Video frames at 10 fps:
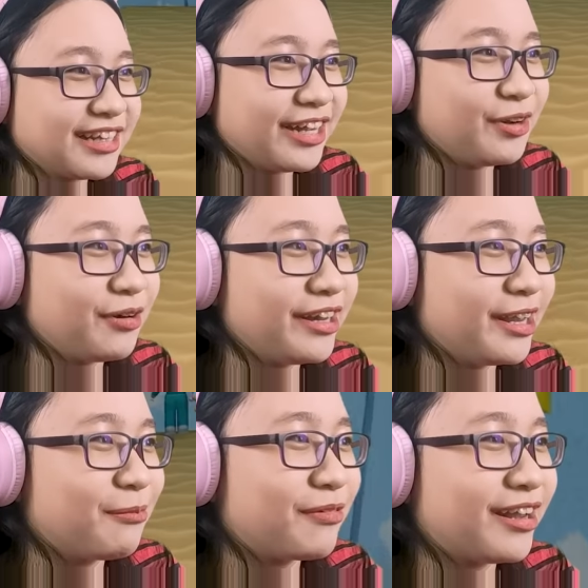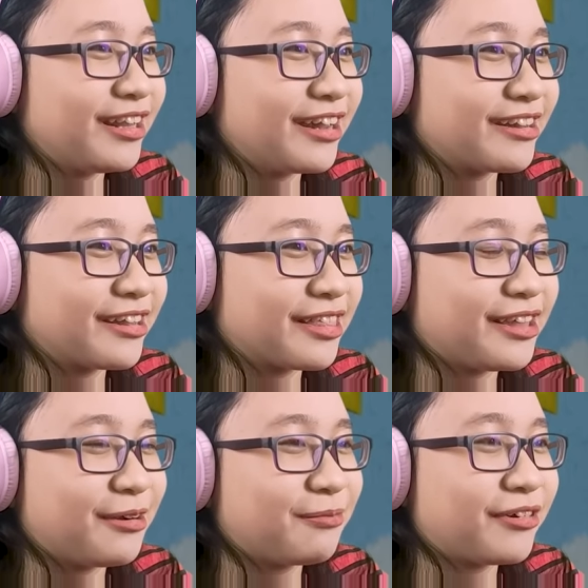I don't want the umbrella because the
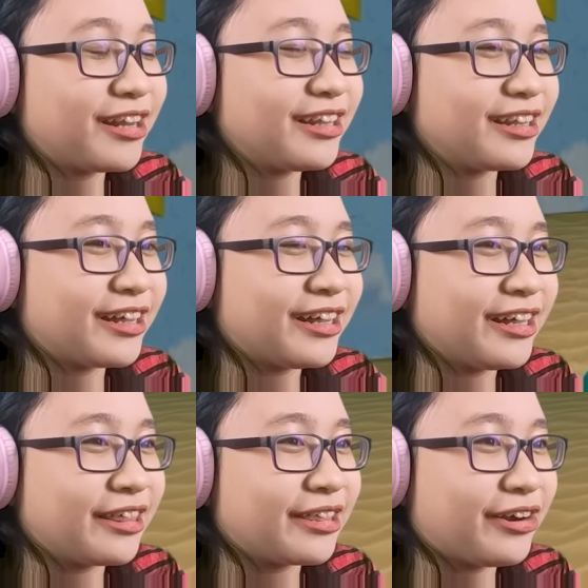umbrella is the